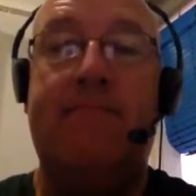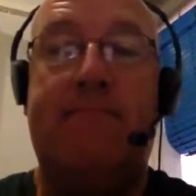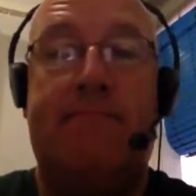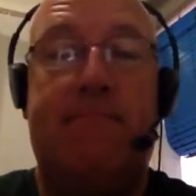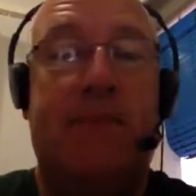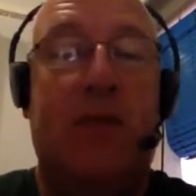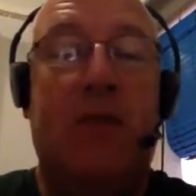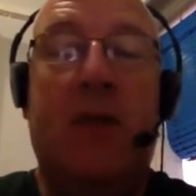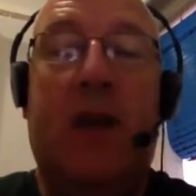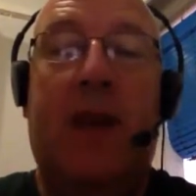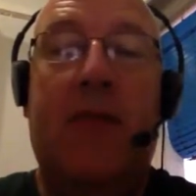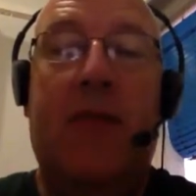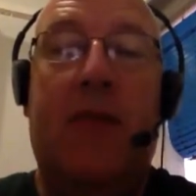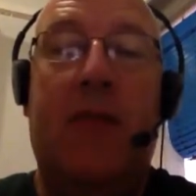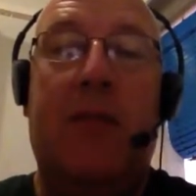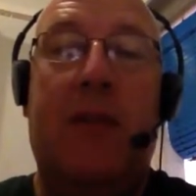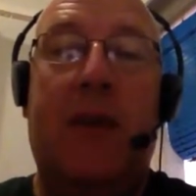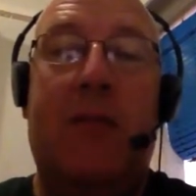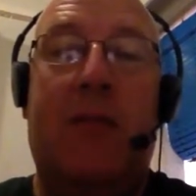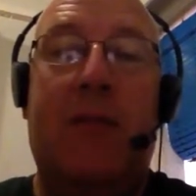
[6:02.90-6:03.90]
They don't have to
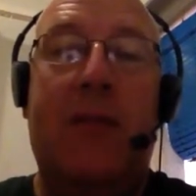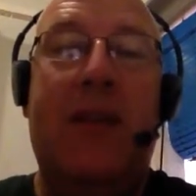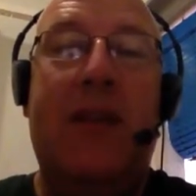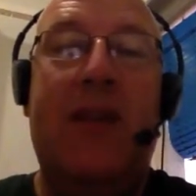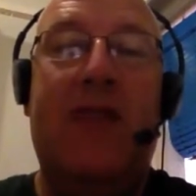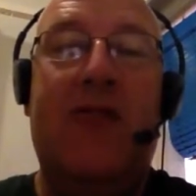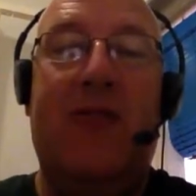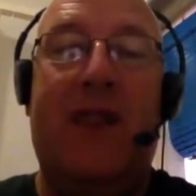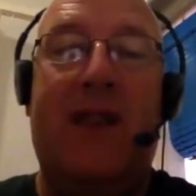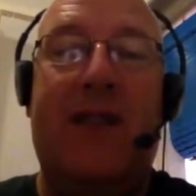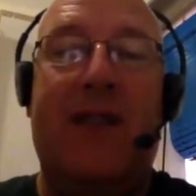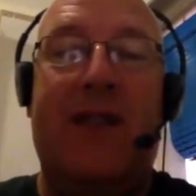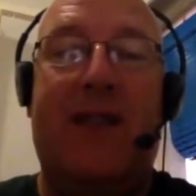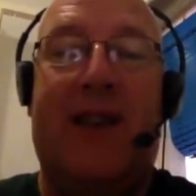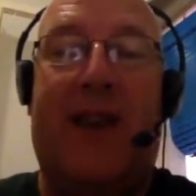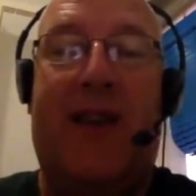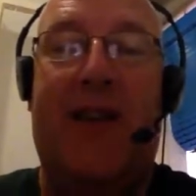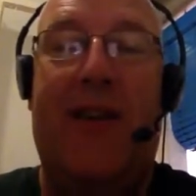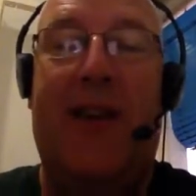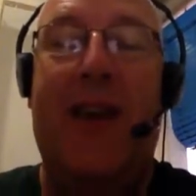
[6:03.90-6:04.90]
be British
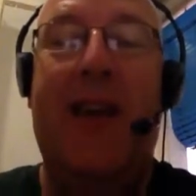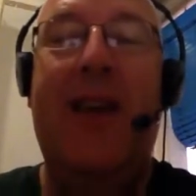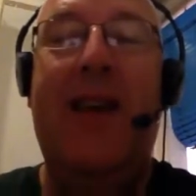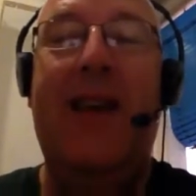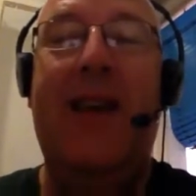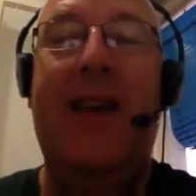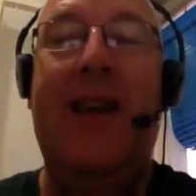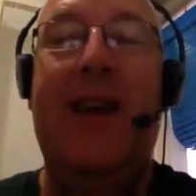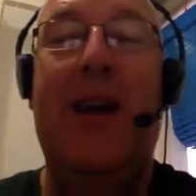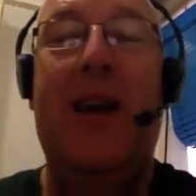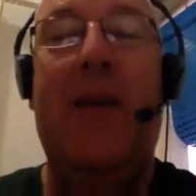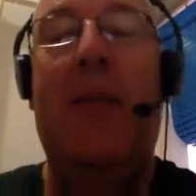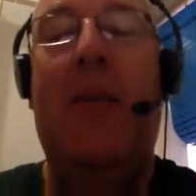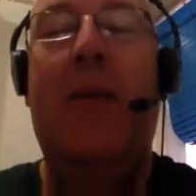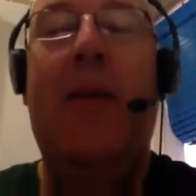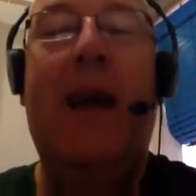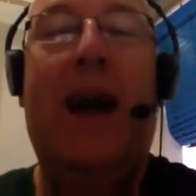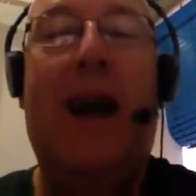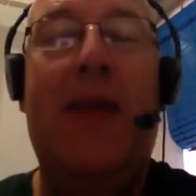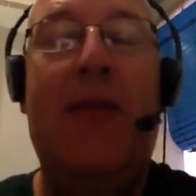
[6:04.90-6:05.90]
necessarily, but
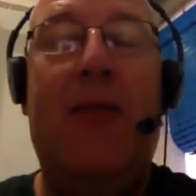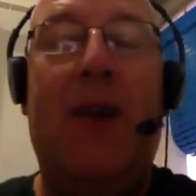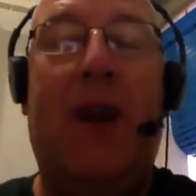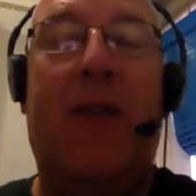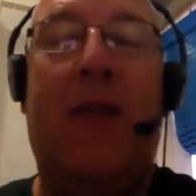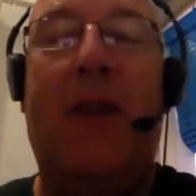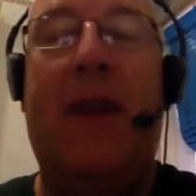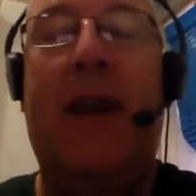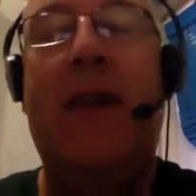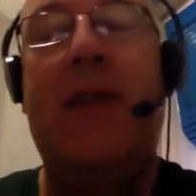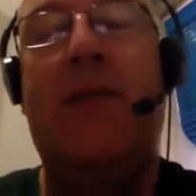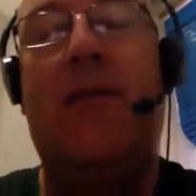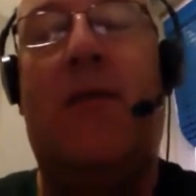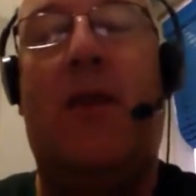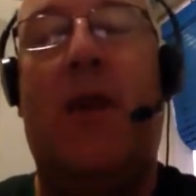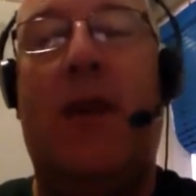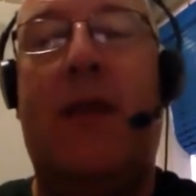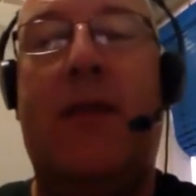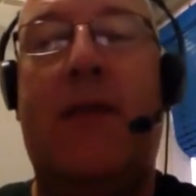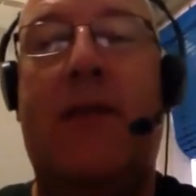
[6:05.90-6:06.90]
they have to have a nice
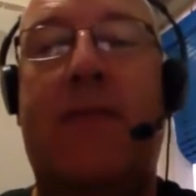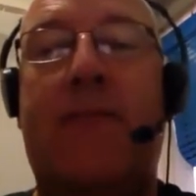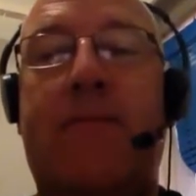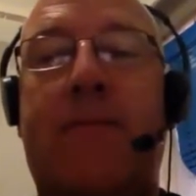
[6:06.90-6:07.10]
voice.